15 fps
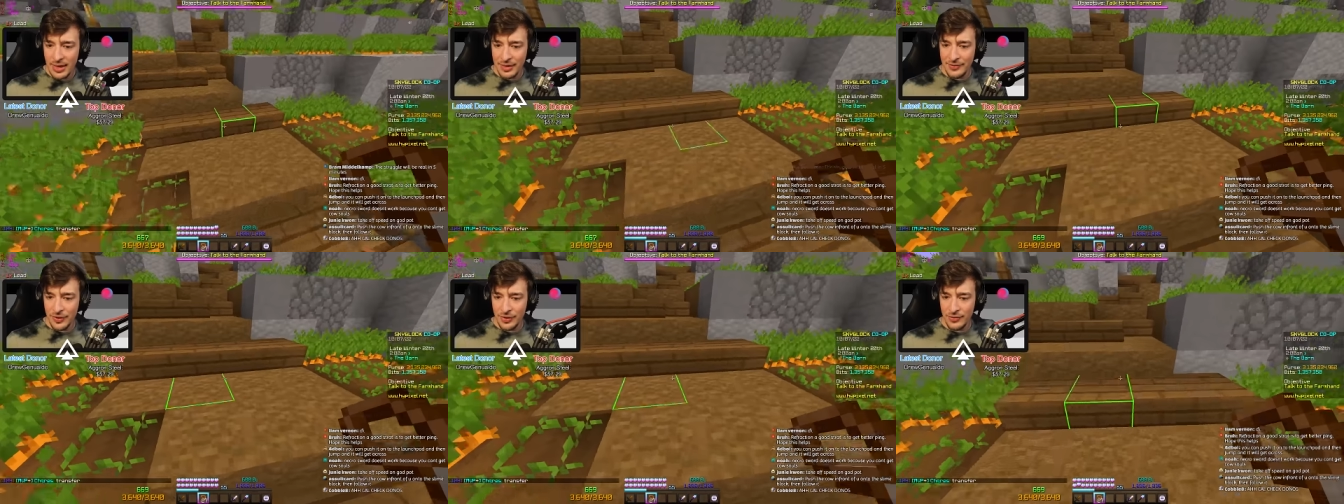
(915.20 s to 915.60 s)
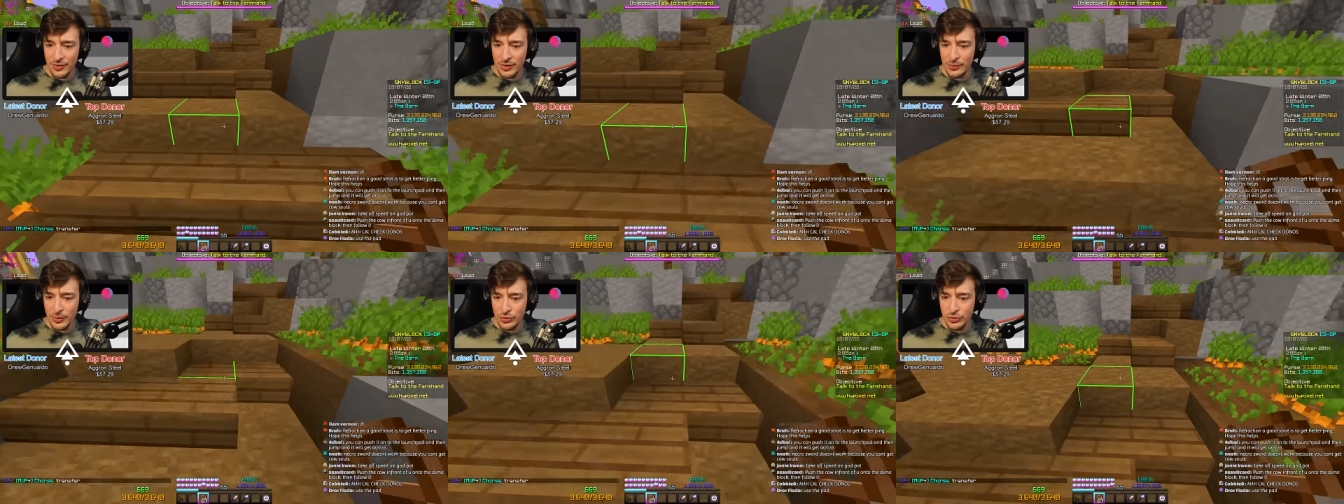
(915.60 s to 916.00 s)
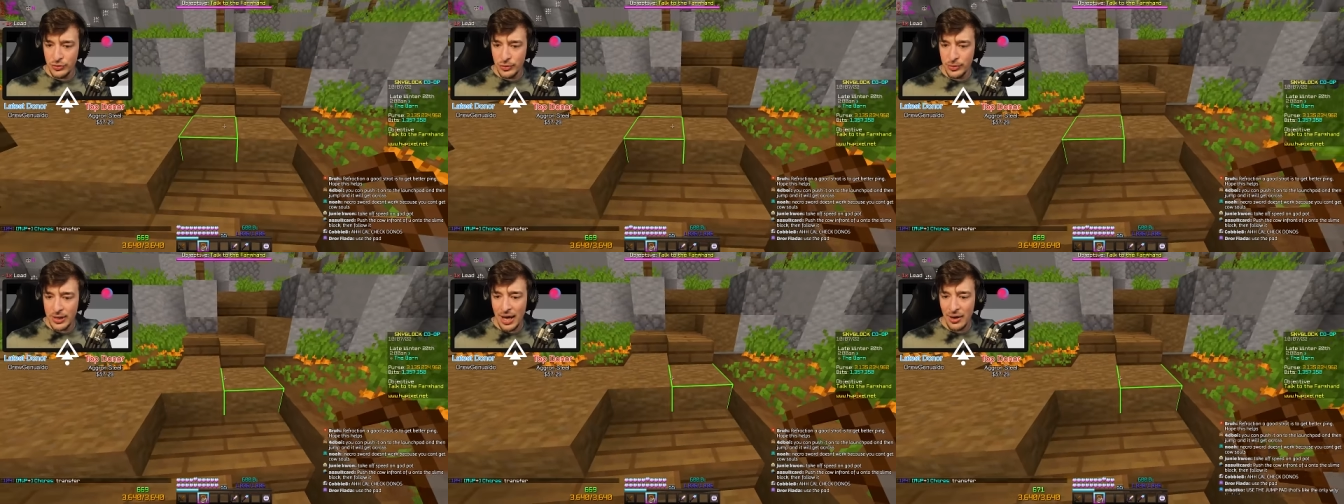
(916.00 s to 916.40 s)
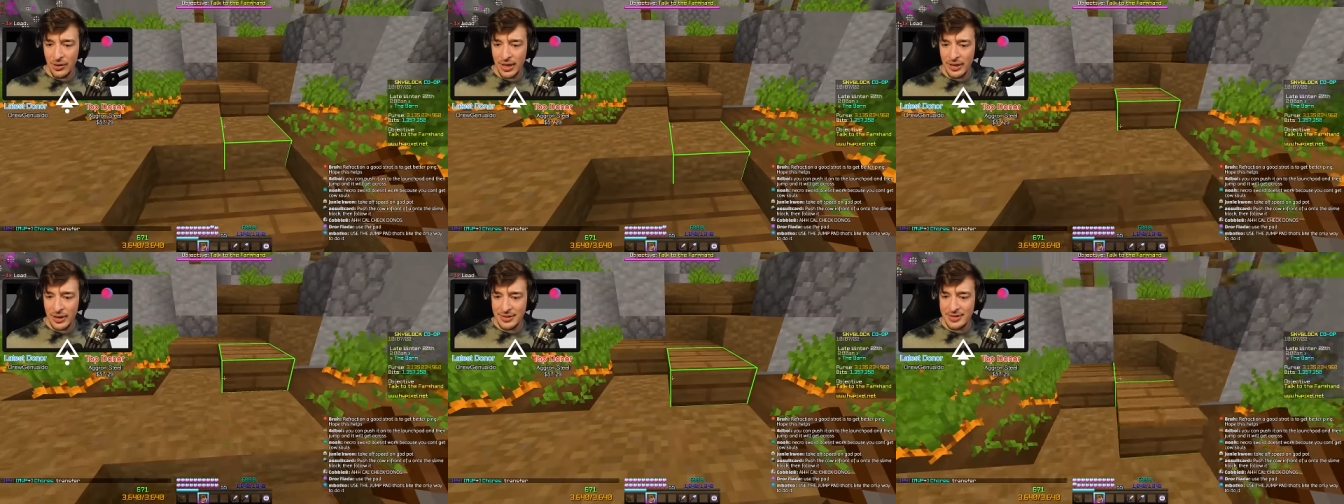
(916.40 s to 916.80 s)
Thank you for the three as well, Drew. Cal
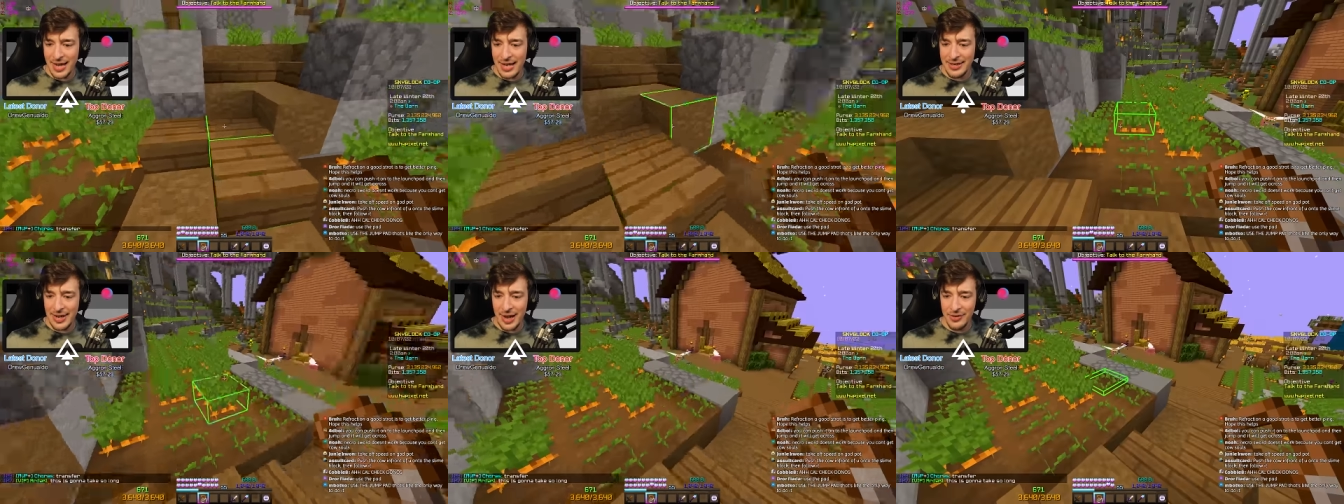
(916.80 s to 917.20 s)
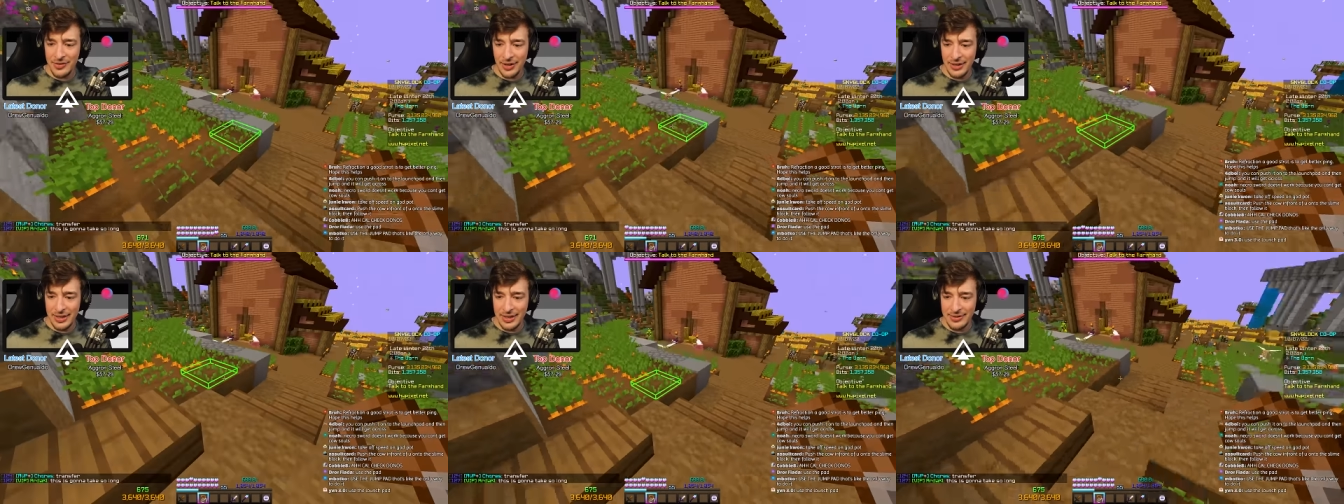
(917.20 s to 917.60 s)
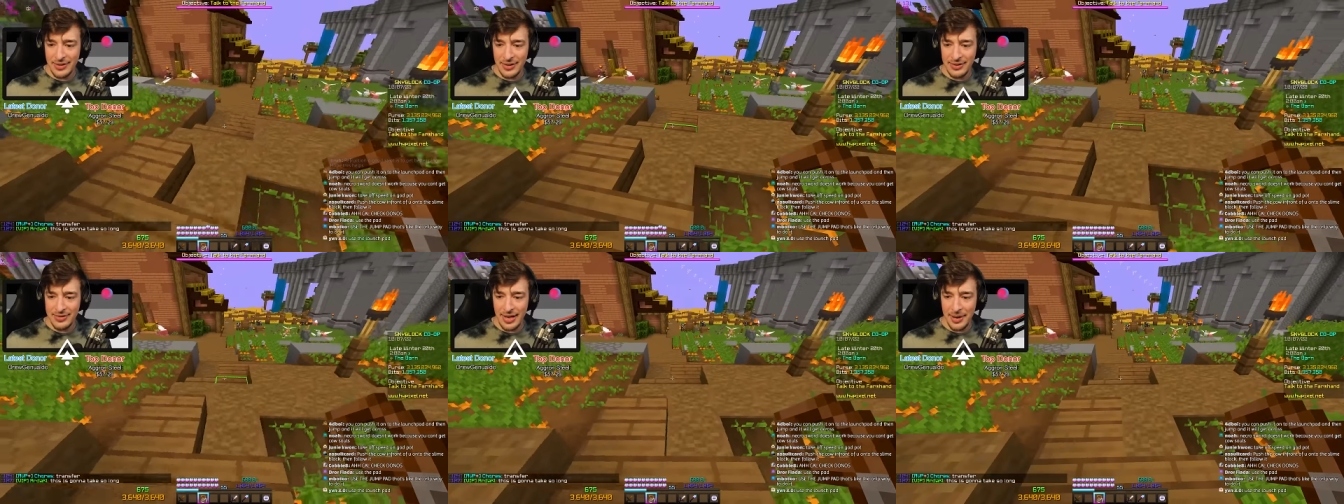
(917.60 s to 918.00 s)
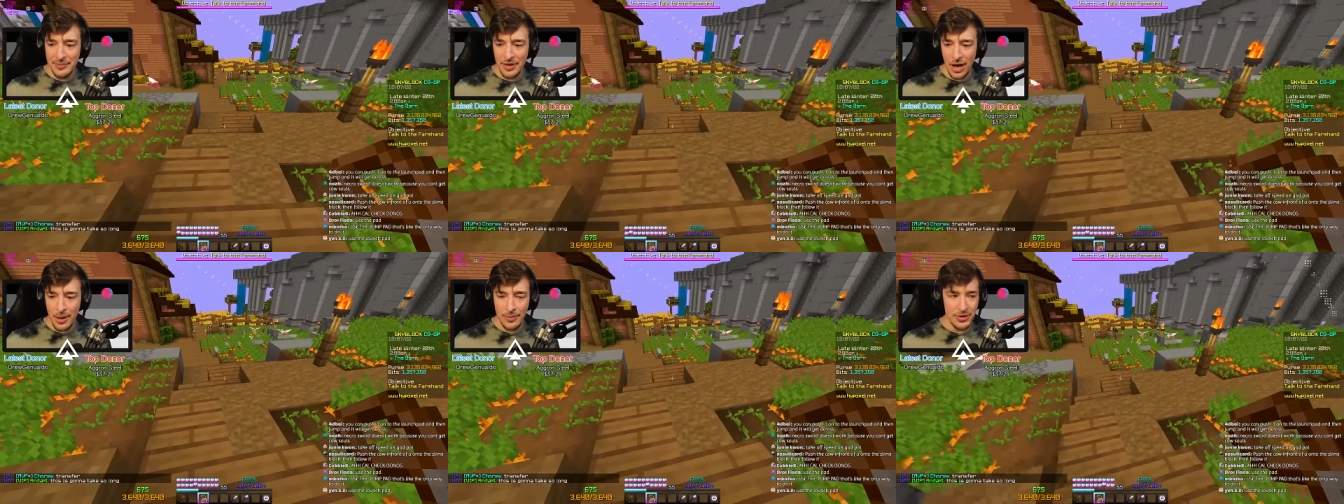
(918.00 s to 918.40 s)
get like 10 cows on leads at the same
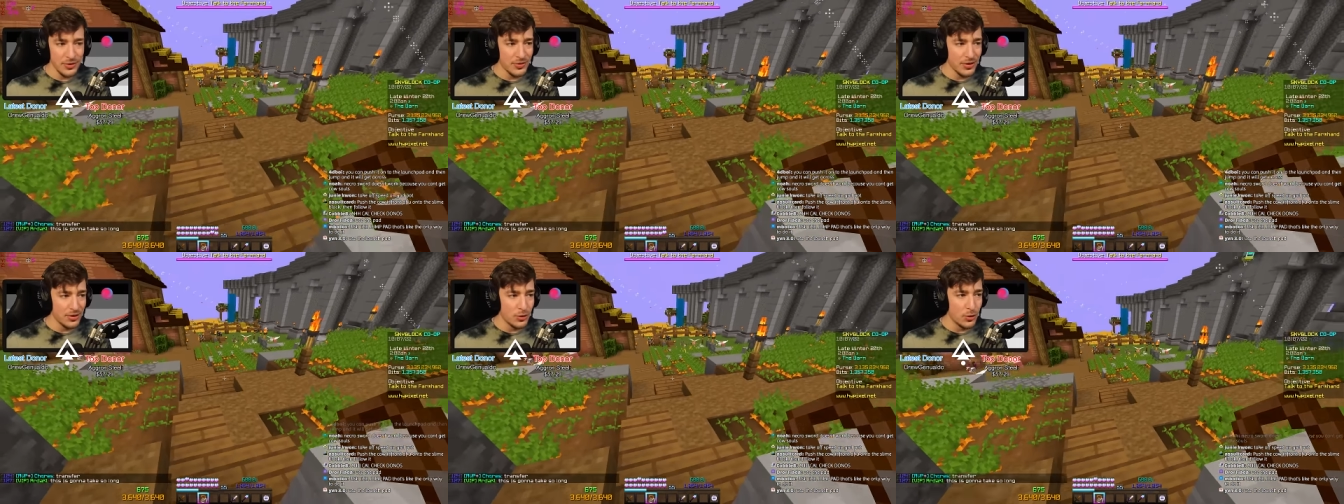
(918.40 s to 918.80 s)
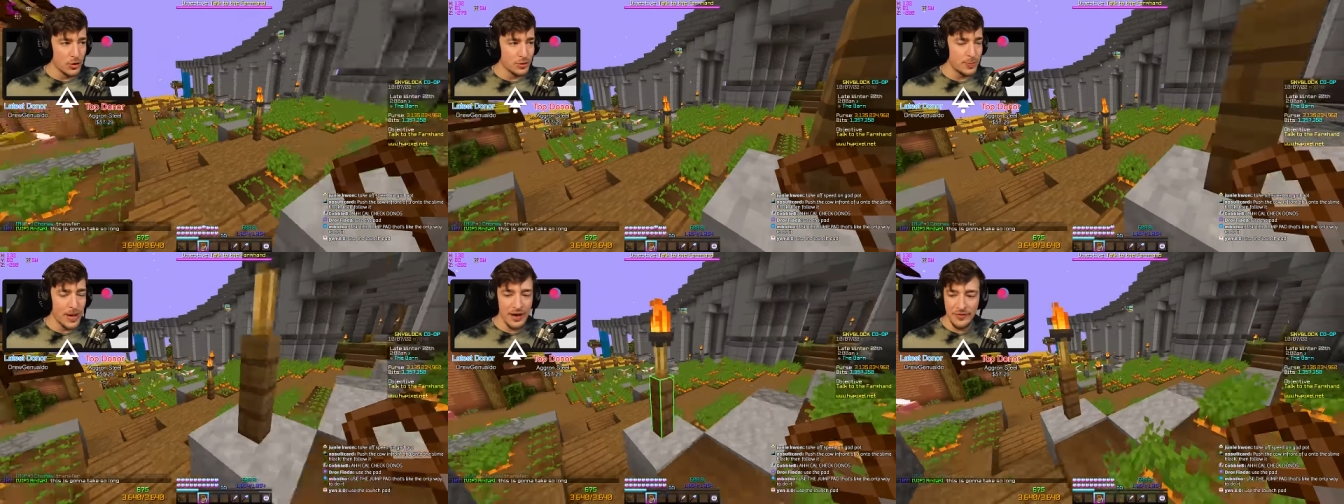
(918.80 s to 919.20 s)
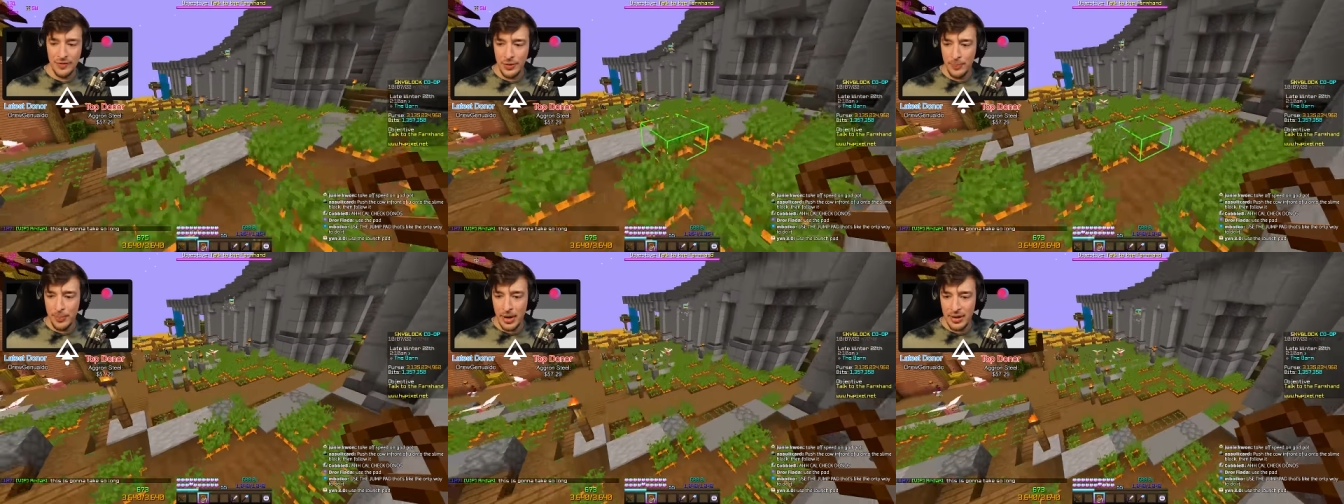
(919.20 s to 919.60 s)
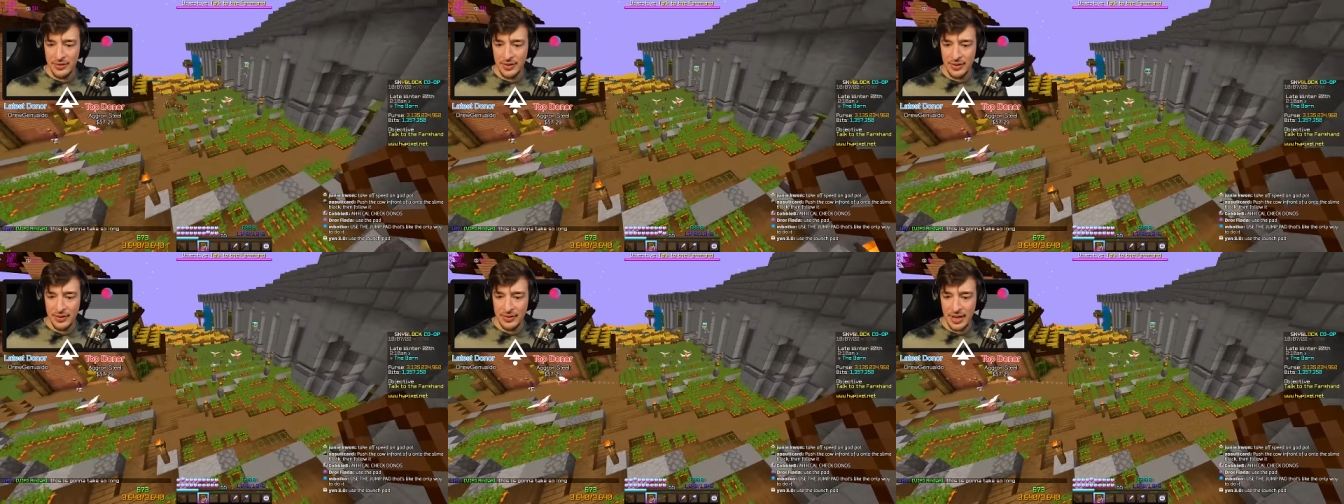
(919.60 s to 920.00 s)
time and use the launch pad from the barn
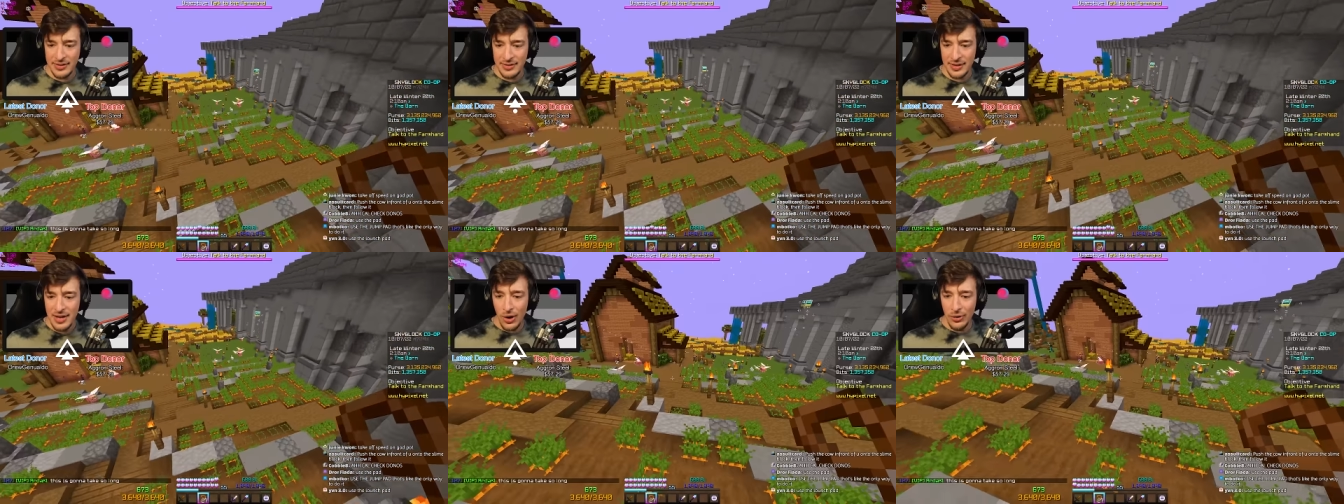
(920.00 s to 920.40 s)
to the desert.